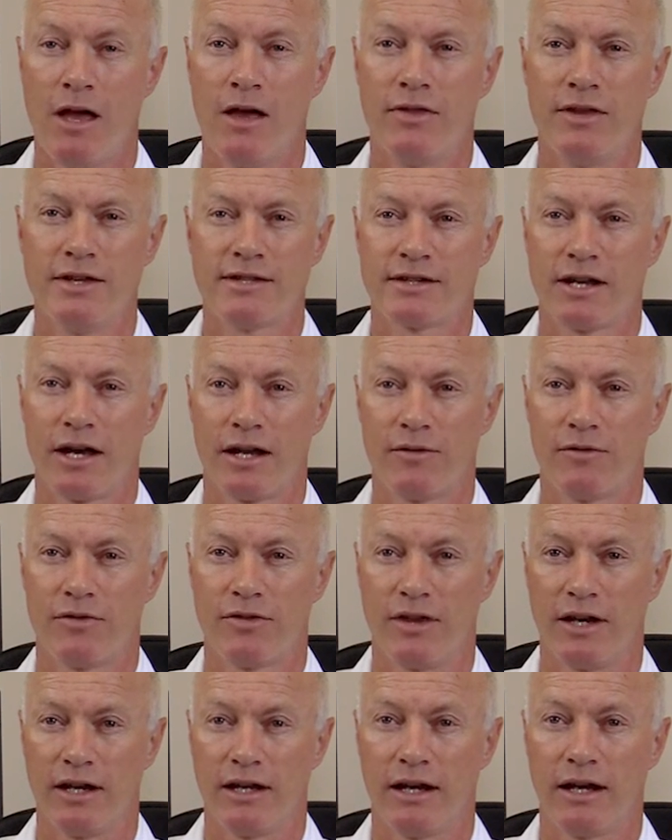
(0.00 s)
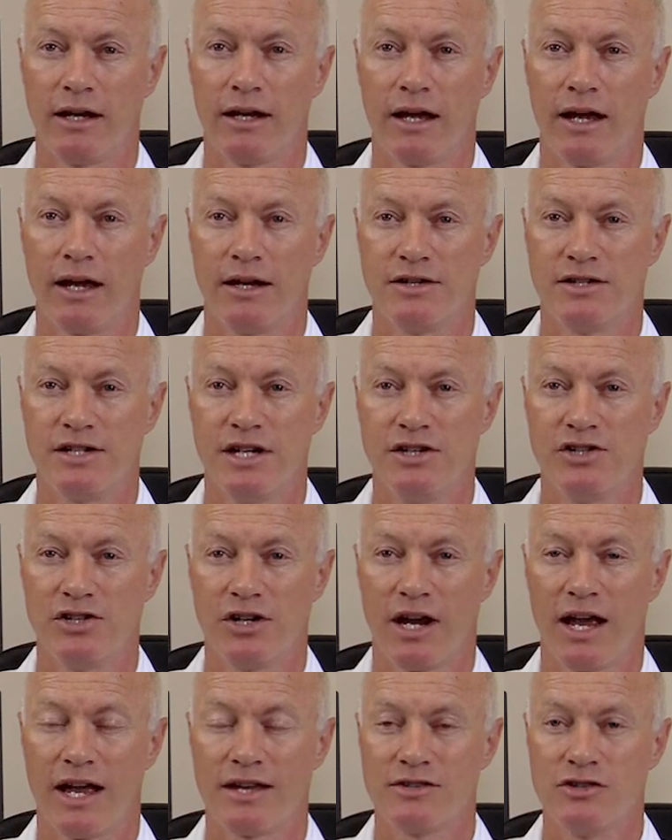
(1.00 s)
This kind of thinking and
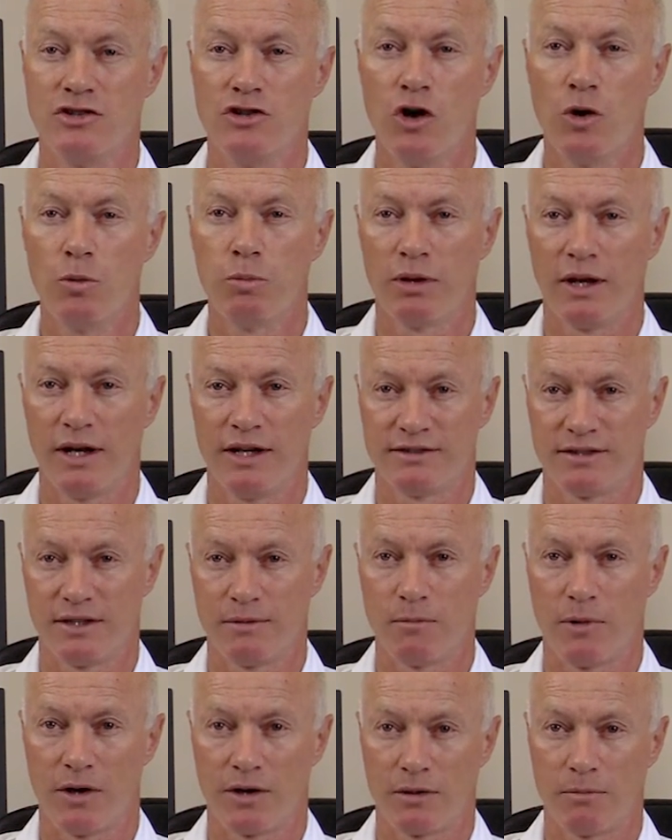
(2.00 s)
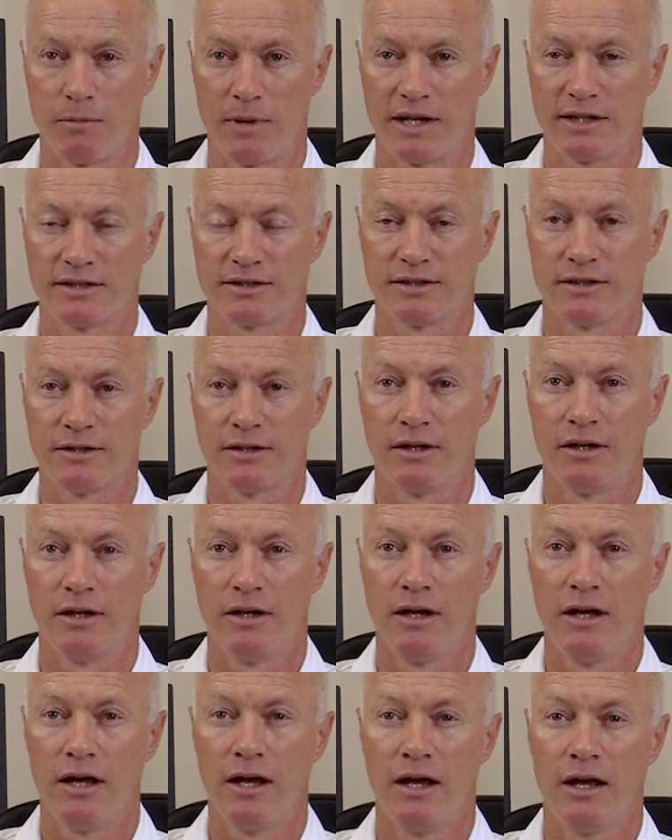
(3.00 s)
teaching has no place in modern medicine.
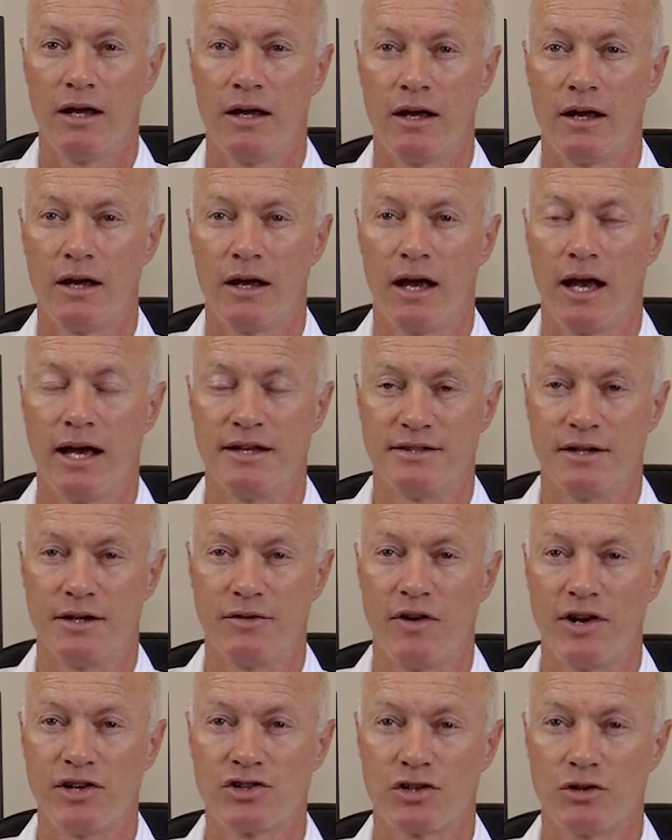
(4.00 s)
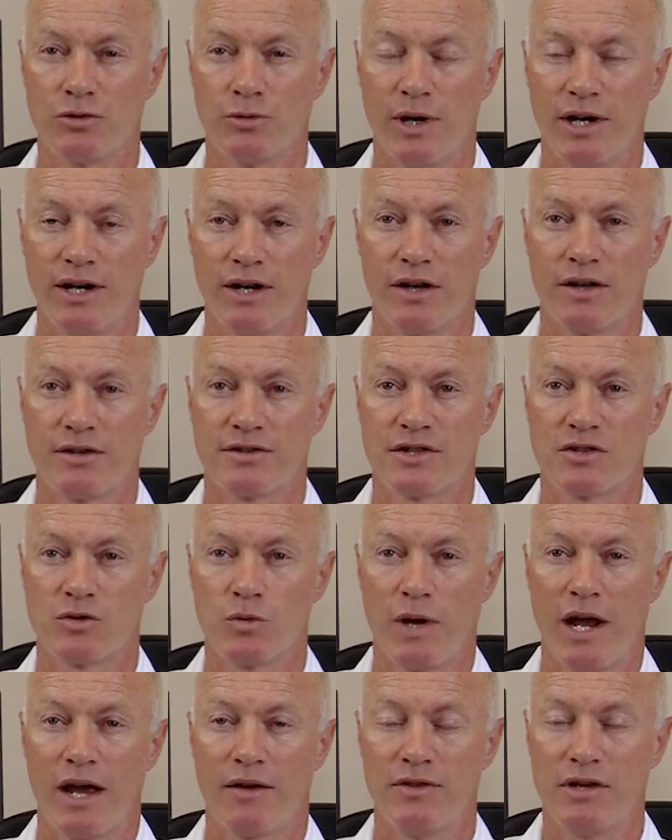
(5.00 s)
As interventional radiologists,
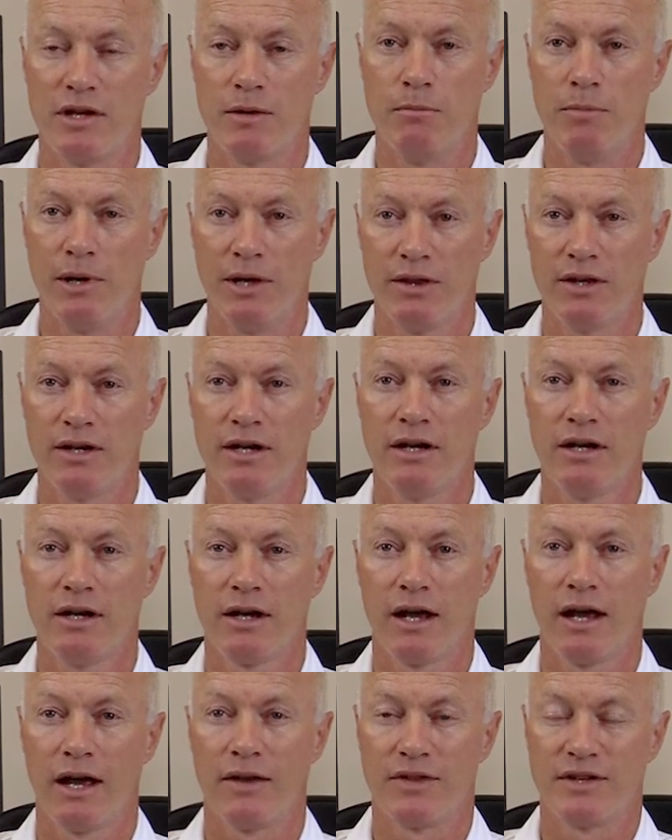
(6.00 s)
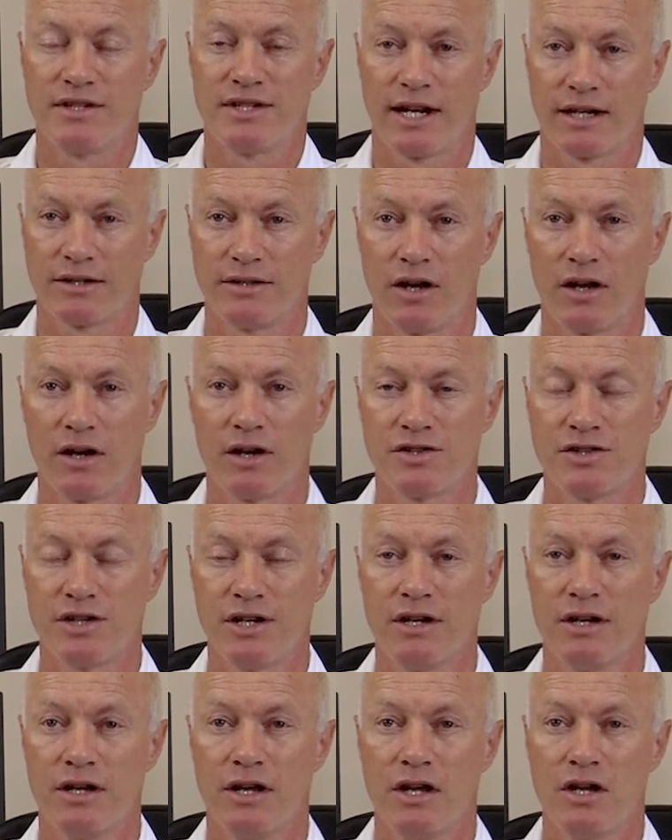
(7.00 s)
we have the ability and the
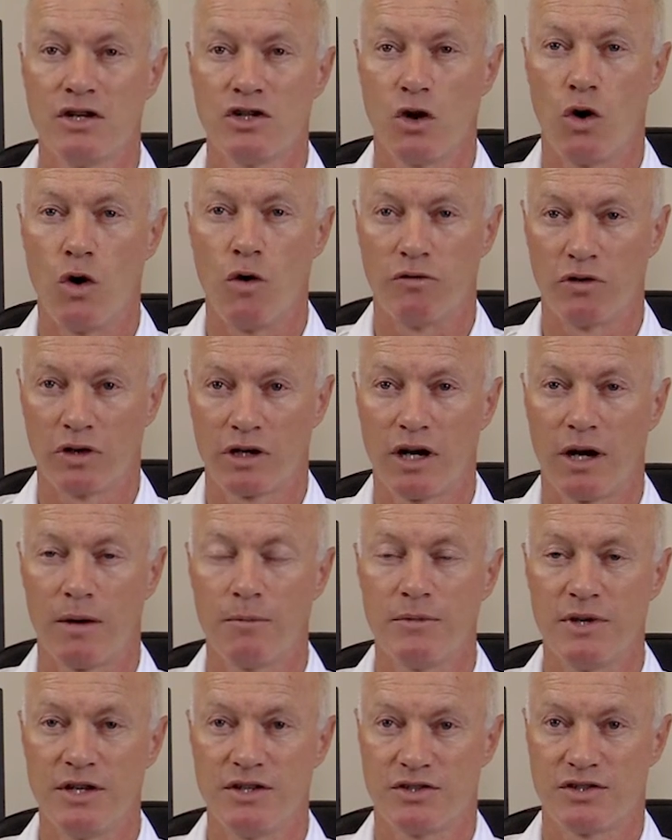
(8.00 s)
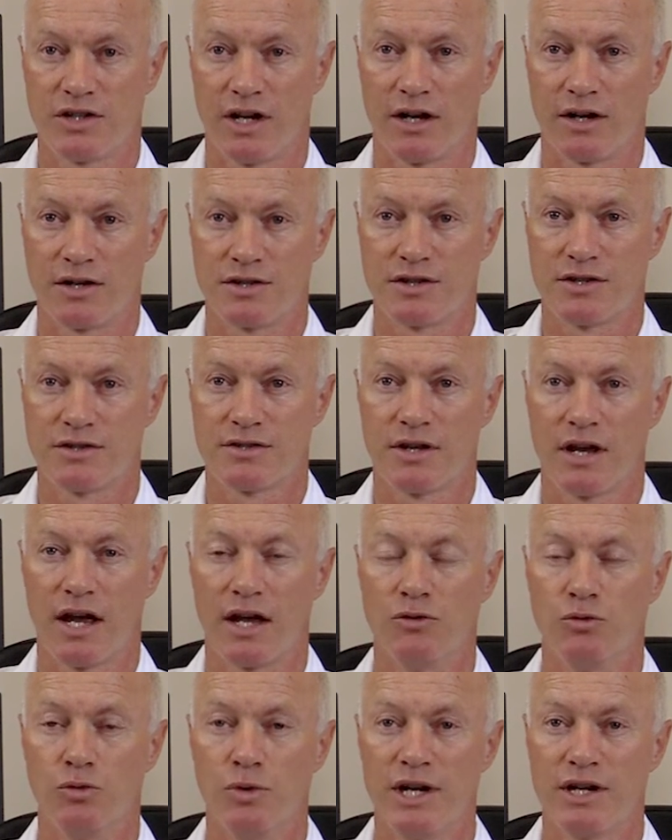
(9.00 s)
technology to overcome these challenges
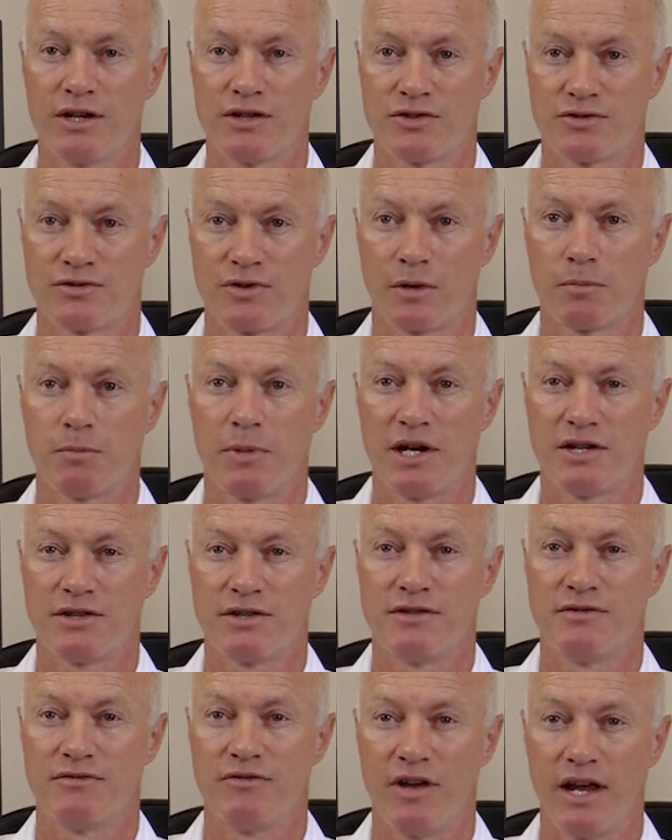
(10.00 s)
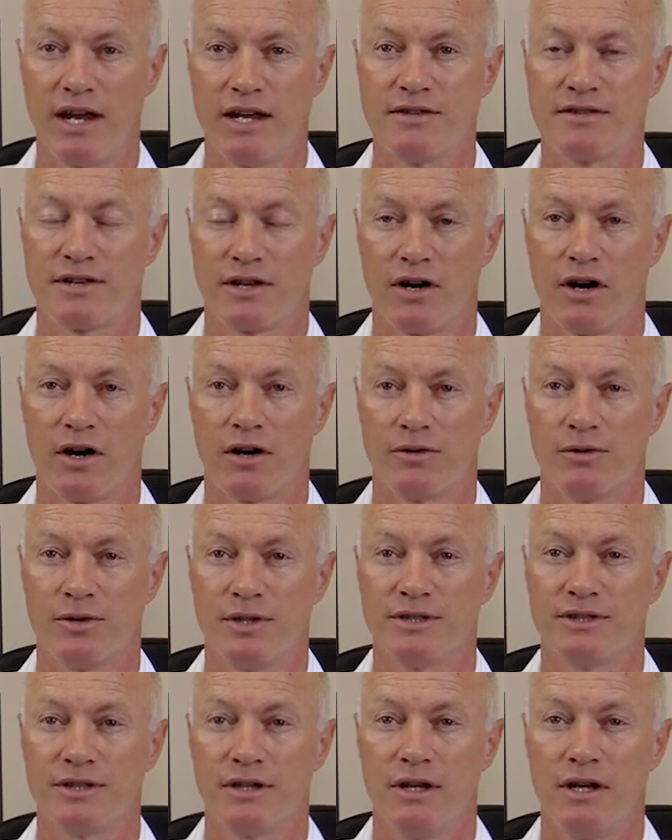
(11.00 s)
and reconstruct patients' veins and
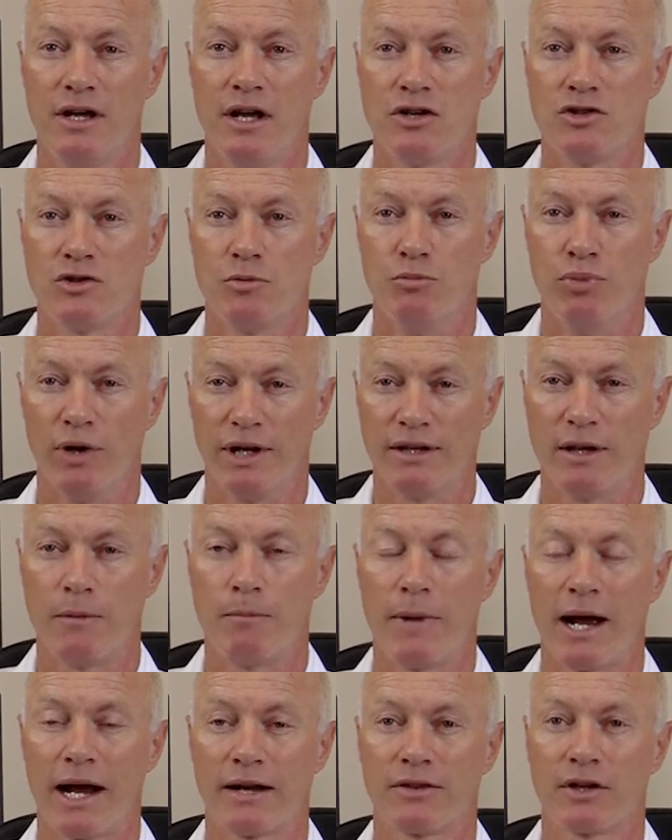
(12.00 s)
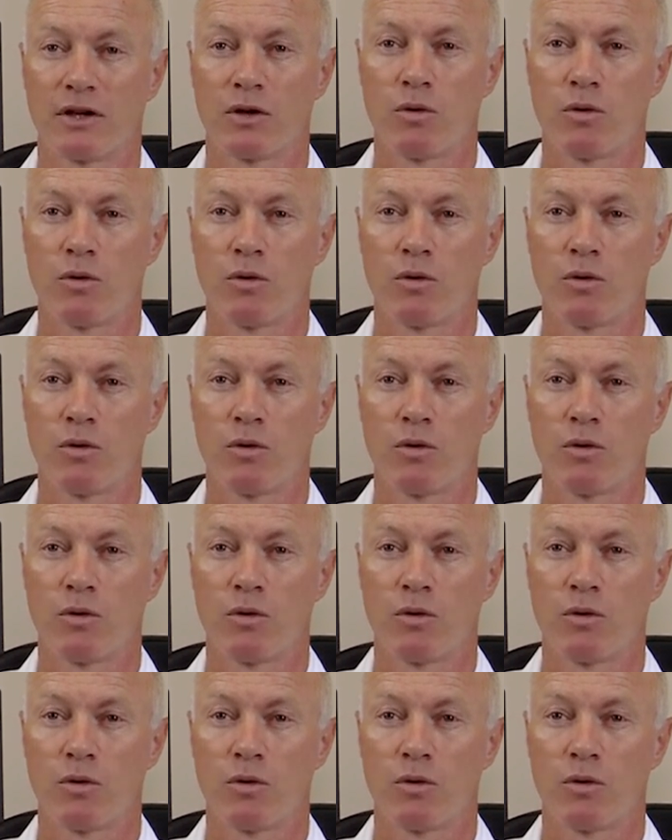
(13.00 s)
arteries to bring them back the